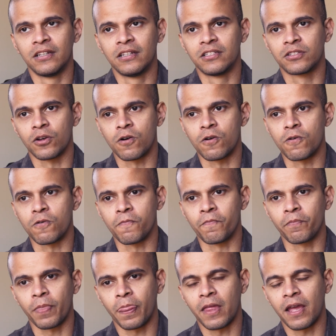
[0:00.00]

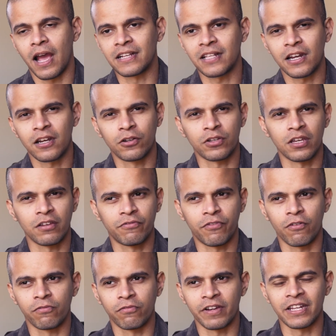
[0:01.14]
So I started looking
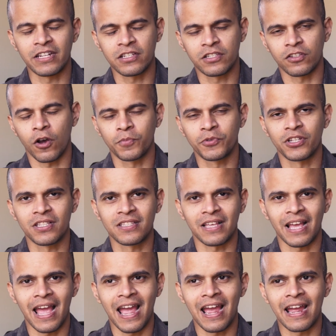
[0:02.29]
for various options,
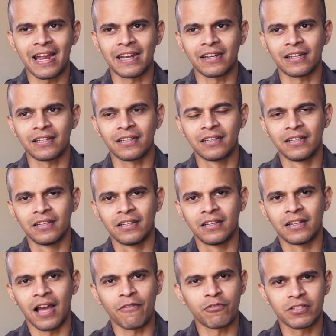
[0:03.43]
and
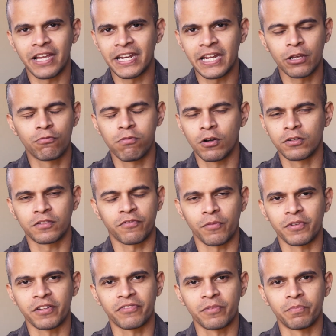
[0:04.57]
I was getting quotes from
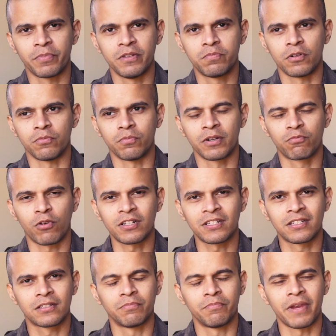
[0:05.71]
different people, but
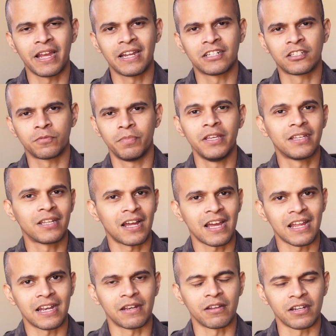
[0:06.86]
what's made Spikra
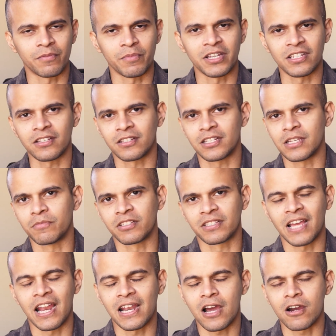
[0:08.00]
and Ramesh's team
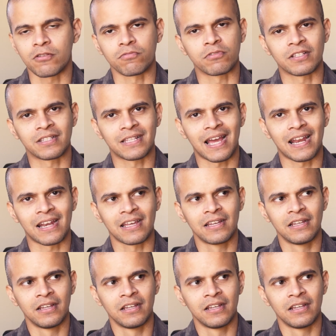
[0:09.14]
stand out was that